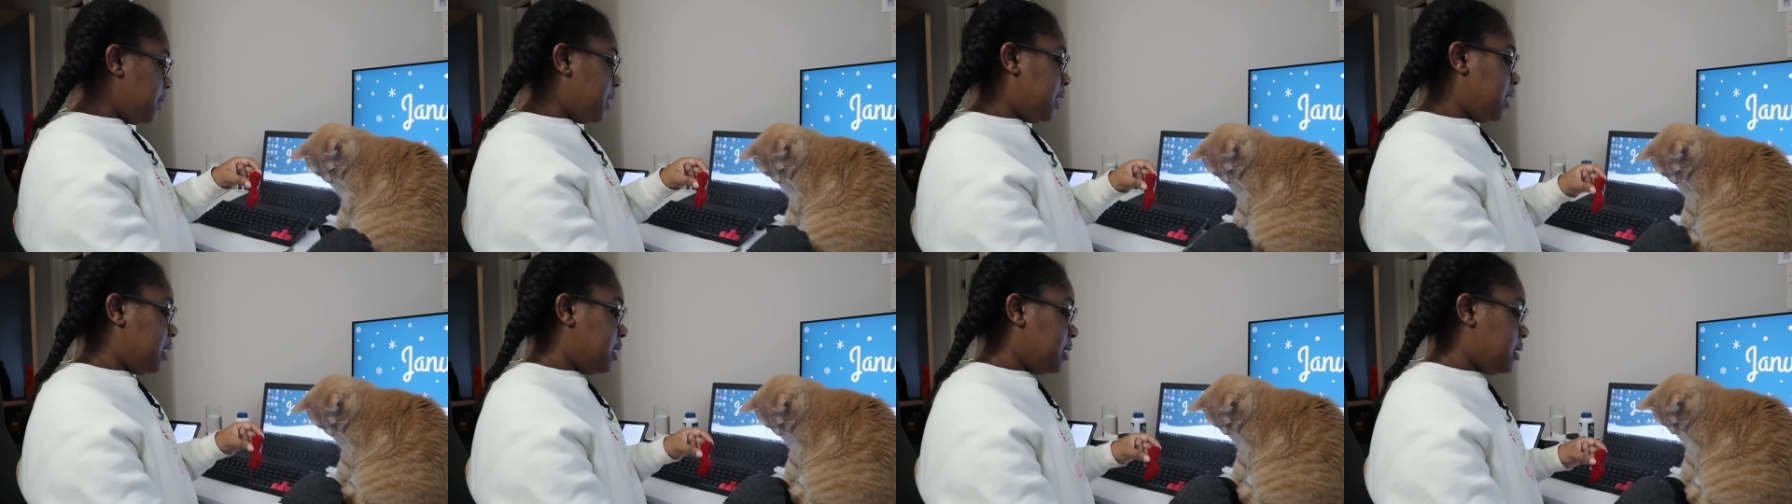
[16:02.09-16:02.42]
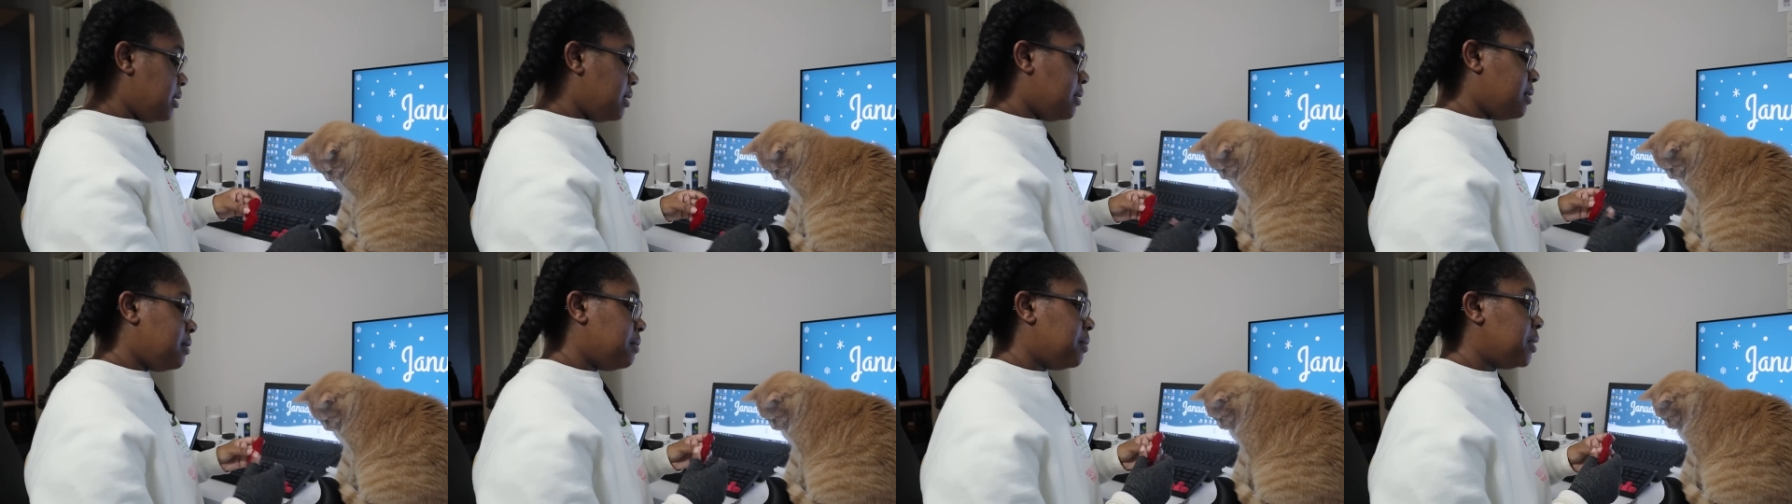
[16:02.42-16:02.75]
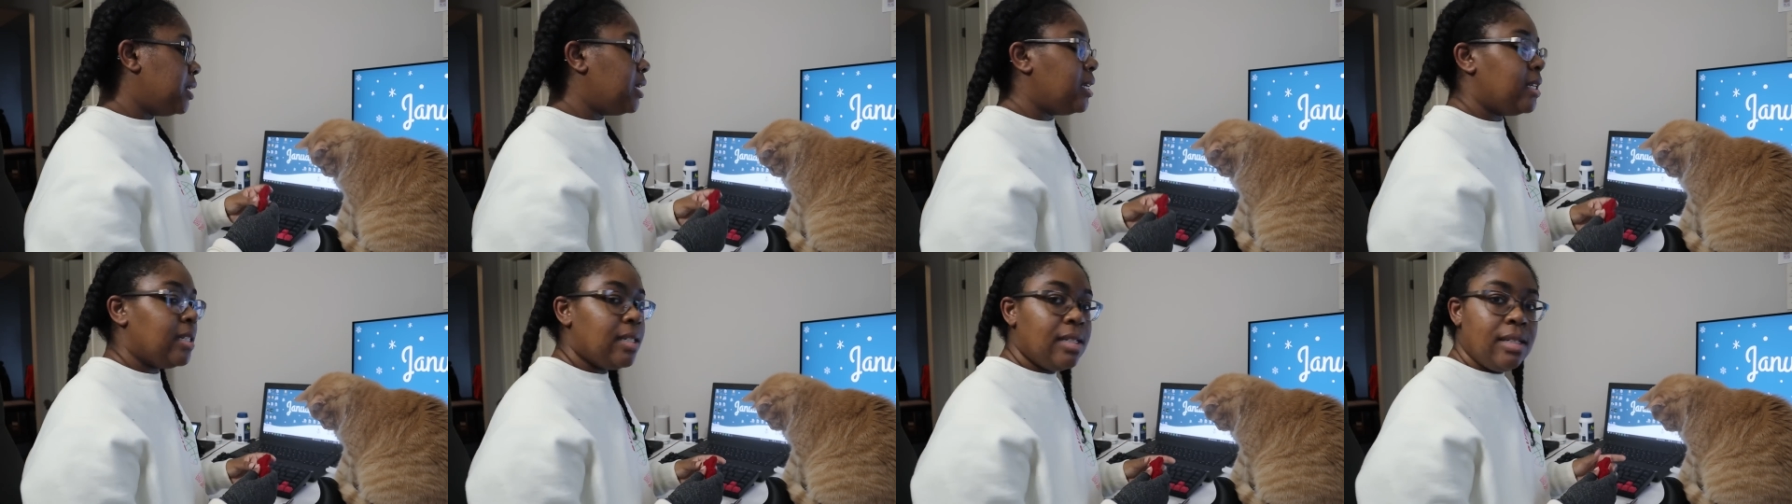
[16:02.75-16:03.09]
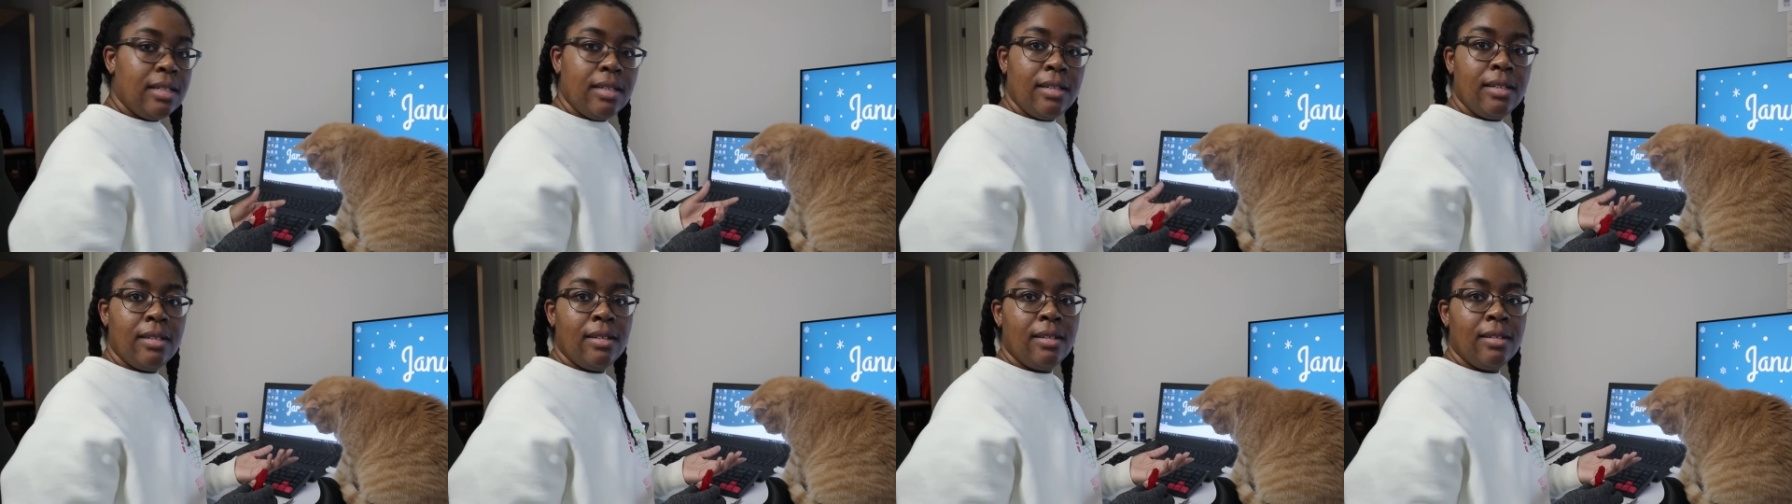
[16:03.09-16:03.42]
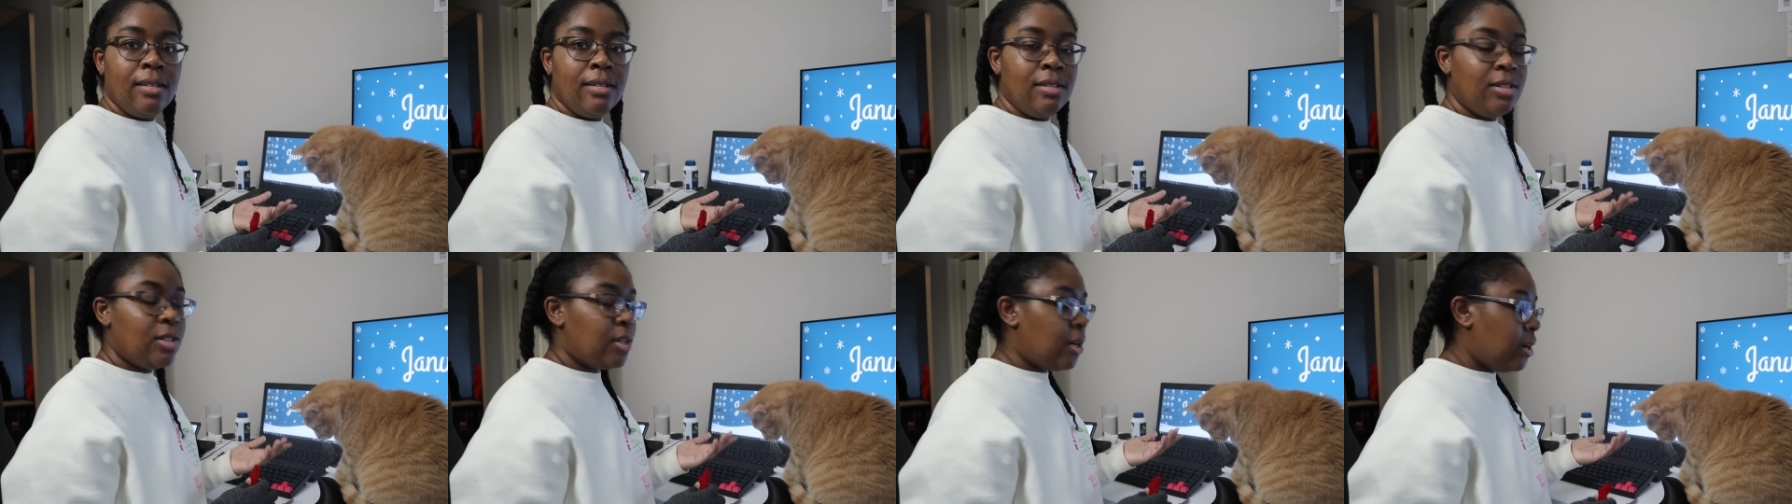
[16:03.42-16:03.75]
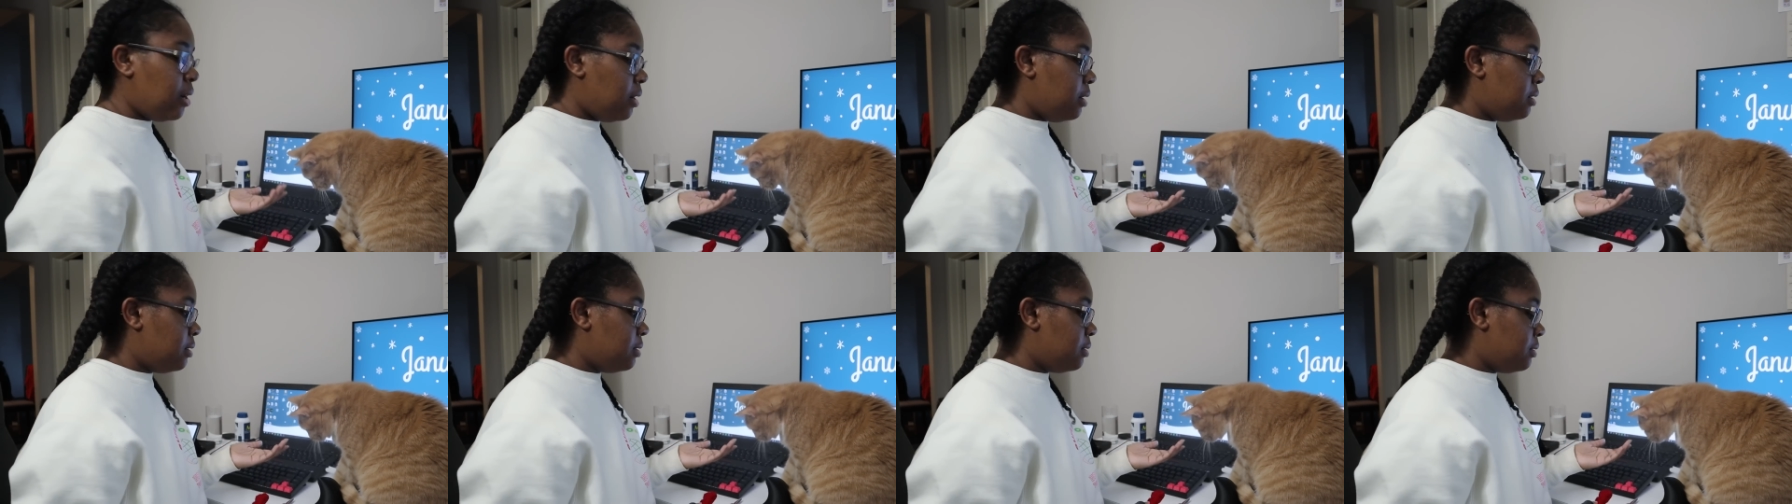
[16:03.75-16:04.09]
please, please,
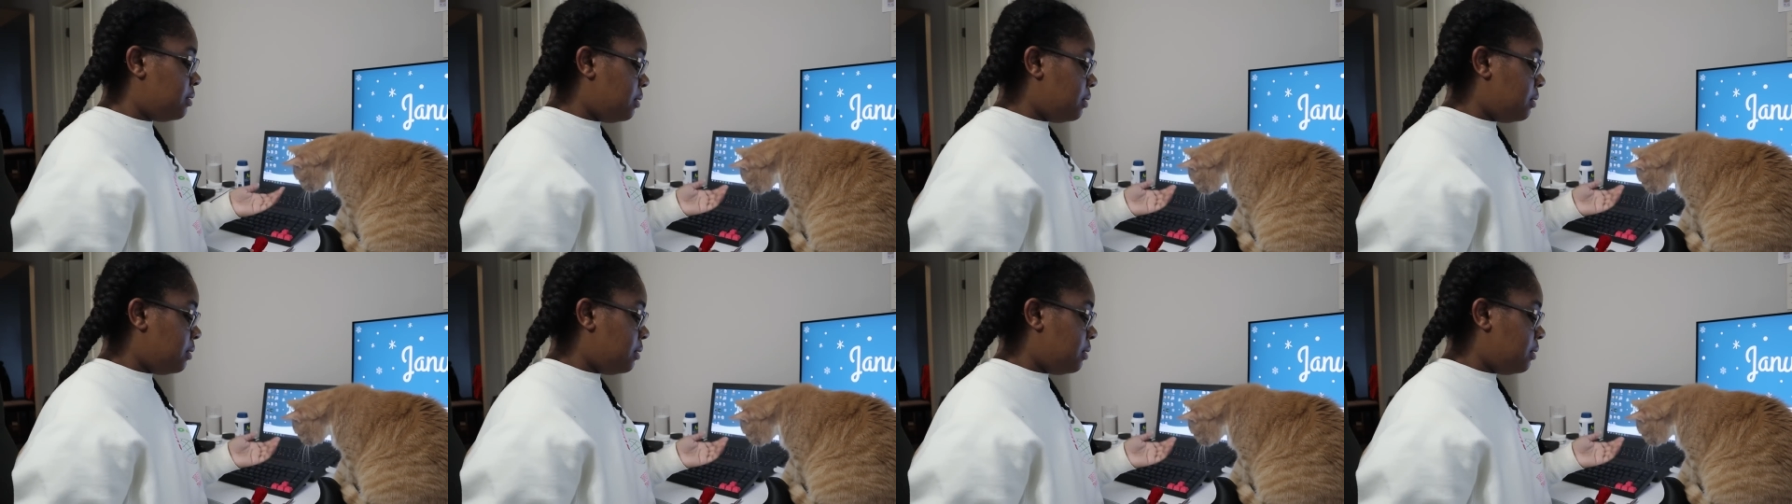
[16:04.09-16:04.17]
sir,